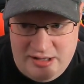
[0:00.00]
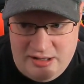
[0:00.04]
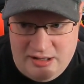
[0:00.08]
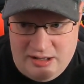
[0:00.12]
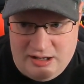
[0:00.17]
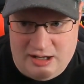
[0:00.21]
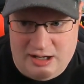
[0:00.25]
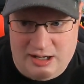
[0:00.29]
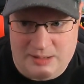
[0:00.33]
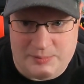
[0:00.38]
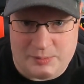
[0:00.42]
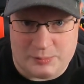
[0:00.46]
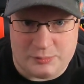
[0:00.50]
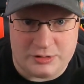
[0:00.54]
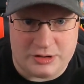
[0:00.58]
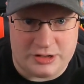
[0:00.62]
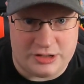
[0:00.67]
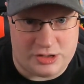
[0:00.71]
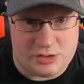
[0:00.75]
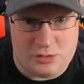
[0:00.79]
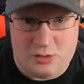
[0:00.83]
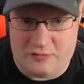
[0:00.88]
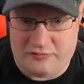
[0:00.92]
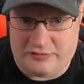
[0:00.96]
Uh, but we're going to
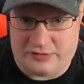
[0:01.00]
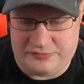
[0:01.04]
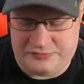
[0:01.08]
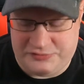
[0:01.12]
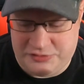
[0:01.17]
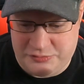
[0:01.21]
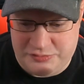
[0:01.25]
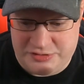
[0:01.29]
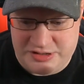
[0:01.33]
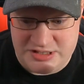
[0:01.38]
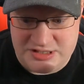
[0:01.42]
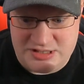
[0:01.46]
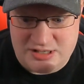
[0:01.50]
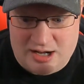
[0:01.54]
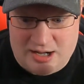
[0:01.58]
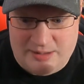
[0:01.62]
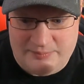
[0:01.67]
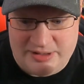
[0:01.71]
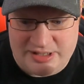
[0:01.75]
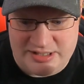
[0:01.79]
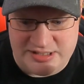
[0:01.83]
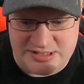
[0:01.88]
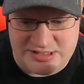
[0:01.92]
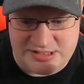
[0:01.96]
go over a few of these
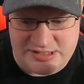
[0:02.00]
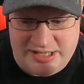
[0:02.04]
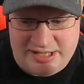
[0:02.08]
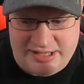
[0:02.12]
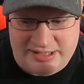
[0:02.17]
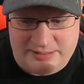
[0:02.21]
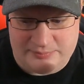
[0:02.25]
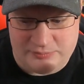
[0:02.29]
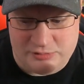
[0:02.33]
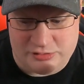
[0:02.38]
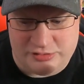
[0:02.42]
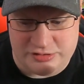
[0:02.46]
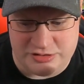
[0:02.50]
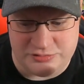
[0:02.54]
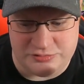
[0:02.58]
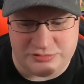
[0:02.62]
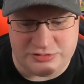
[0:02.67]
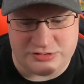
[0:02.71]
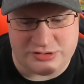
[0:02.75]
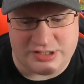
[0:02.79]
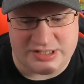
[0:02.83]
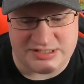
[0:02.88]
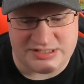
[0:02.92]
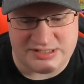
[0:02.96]
comments, and I'm going to
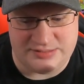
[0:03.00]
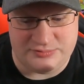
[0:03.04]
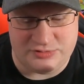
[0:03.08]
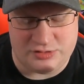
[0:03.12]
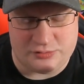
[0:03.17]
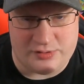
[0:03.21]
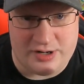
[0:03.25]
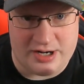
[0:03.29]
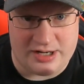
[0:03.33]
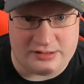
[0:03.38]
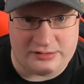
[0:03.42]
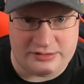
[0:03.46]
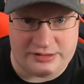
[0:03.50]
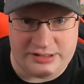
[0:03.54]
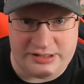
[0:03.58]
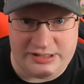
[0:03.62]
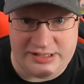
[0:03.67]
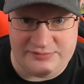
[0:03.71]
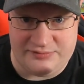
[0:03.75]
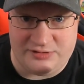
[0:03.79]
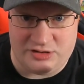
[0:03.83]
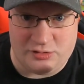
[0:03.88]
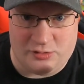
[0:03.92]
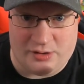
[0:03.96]
address them directly.
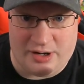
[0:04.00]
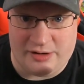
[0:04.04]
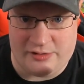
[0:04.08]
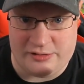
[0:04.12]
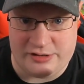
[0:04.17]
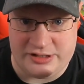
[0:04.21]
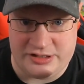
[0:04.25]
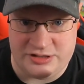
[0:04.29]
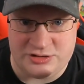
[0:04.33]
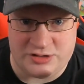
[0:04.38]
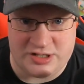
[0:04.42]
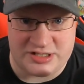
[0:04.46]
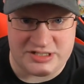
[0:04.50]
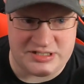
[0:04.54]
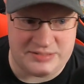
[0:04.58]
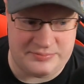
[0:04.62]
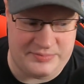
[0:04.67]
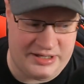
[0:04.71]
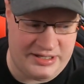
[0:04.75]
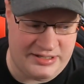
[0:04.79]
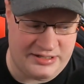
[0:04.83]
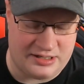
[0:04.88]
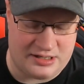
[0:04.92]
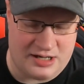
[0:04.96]
Even though I already addressed them
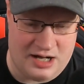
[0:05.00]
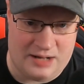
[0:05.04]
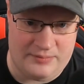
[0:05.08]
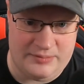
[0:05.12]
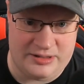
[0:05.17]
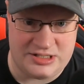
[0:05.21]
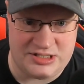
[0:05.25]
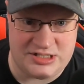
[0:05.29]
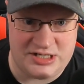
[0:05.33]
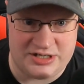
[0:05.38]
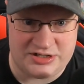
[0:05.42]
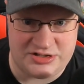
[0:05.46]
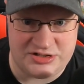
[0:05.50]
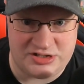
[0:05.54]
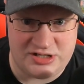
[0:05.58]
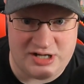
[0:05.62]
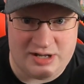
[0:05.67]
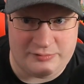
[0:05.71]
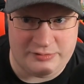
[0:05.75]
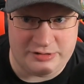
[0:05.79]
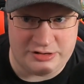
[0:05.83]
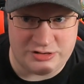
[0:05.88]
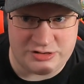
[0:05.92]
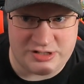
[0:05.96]
in the comment section, I
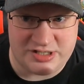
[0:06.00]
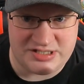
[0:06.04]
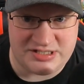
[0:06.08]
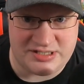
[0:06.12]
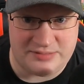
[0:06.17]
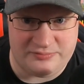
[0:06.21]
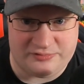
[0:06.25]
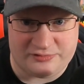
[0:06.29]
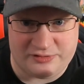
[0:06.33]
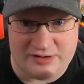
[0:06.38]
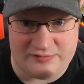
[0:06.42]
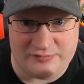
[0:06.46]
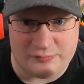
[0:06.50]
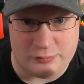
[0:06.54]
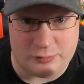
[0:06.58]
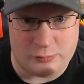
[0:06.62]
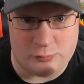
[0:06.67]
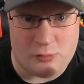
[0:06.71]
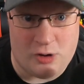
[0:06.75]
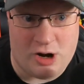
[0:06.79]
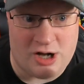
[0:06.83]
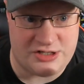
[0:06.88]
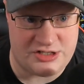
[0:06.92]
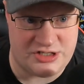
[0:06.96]
want to address them for everyone
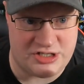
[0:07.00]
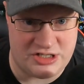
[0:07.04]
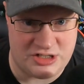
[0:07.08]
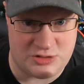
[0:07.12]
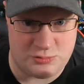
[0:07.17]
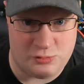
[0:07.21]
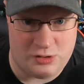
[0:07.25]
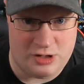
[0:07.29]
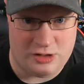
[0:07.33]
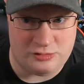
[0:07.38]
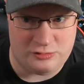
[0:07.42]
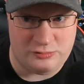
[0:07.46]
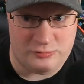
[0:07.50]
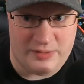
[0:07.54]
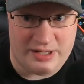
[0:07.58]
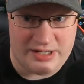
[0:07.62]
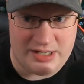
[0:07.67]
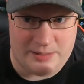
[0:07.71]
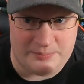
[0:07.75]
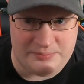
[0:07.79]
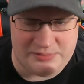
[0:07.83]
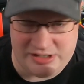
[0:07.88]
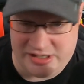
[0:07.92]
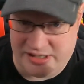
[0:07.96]
watching as well who may
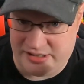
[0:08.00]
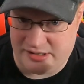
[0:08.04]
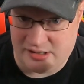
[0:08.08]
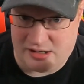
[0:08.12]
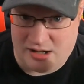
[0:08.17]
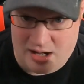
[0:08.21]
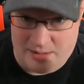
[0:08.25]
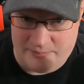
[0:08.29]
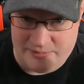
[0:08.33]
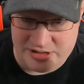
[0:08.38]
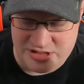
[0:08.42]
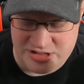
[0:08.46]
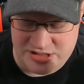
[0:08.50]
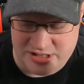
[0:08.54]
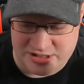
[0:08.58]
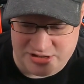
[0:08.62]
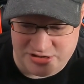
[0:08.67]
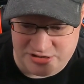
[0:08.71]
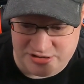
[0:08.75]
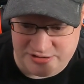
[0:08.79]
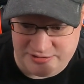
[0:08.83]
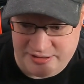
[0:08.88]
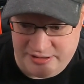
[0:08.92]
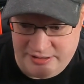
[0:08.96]
not be in the comment
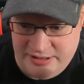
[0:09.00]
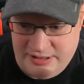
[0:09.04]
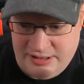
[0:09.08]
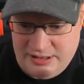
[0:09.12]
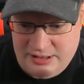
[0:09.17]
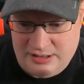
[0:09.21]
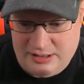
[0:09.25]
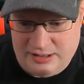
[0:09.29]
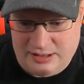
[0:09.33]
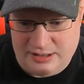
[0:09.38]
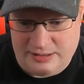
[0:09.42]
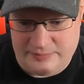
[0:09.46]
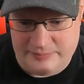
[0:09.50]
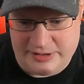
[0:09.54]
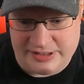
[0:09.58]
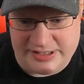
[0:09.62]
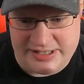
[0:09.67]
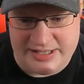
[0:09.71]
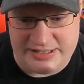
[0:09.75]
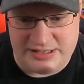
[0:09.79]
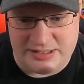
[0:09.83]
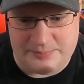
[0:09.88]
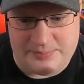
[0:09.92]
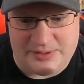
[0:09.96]
section. Um,
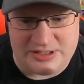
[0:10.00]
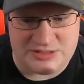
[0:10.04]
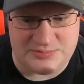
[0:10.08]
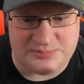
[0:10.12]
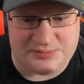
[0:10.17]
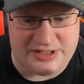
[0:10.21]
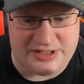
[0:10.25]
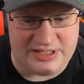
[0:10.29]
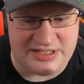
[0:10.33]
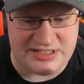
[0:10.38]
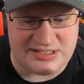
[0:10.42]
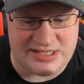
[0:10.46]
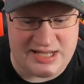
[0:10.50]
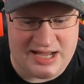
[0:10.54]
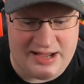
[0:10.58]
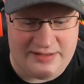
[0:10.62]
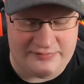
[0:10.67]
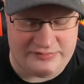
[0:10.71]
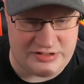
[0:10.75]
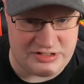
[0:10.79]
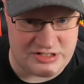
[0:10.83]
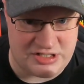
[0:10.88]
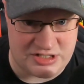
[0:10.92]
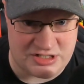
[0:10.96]
again, the best place to have
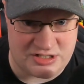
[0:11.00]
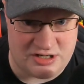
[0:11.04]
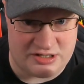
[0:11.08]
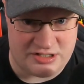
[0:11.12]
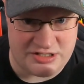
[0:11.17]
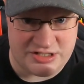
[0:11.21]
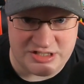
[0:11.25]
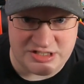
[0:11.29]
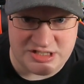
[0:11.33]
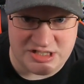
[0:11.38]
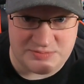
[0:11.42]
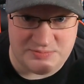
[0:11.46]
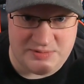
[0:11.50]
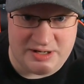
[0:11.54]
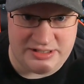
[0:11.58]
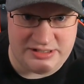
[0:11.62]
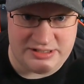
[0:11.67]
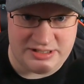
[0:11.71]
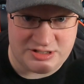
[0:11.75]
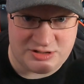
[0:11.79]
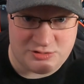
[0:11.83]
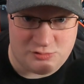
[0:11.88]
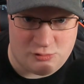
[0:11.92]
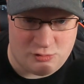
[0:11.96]
these discussions is my
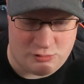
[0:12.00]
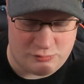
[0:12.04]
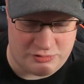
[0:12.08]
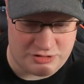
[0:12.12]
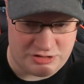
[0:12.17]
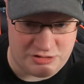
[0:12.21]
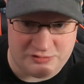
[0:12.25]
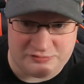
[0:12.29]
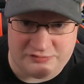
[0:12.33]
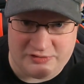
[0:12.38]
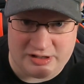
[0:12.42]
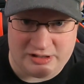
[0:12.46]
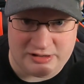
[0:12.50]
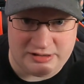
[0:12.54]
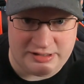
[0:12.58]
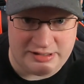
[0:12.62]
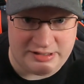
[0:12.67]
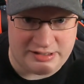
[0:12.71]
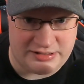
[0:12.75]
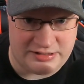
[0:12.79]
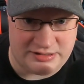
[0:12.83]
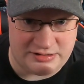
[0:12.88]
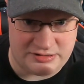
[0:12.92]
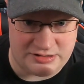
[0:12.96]
Discord, which you'll find a link
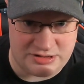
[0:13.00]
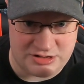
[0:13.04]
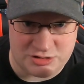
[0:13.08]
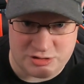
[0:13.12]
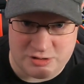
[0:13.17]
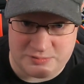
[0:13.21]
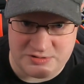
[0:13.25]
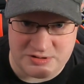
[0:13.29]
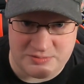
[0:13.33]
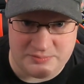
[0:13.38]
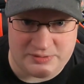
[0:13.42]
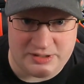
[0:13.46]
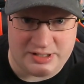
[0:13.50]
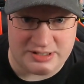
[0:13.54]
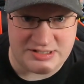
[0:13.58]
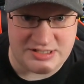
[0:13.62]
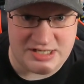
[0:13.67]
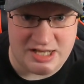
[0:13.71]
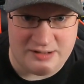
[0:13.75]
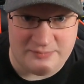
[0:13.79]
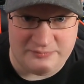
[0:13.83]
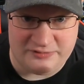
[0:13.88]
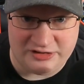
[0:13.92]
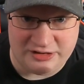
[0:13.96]
in the description box
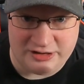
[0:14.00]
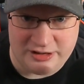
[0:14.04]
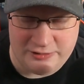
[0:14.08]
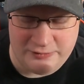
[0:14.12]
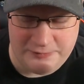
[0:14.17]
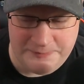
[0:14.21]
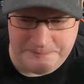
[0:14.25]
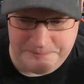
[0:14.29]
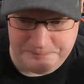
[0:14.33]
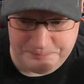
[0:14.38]
down below.